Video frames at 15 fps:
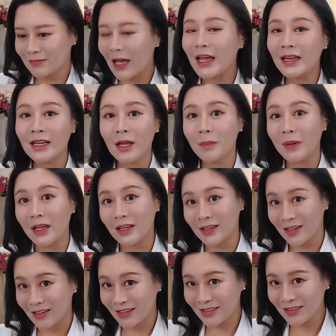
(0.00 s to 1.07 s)
An
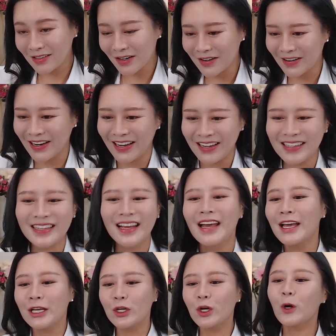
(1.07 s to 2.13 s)
opinion, right?
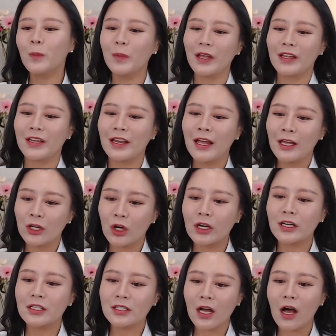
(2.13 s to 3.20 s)
Your opinion. You're
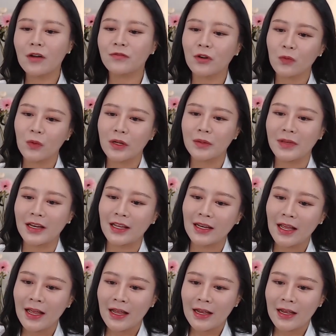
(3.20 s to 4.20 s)
going to talk for 1 minute.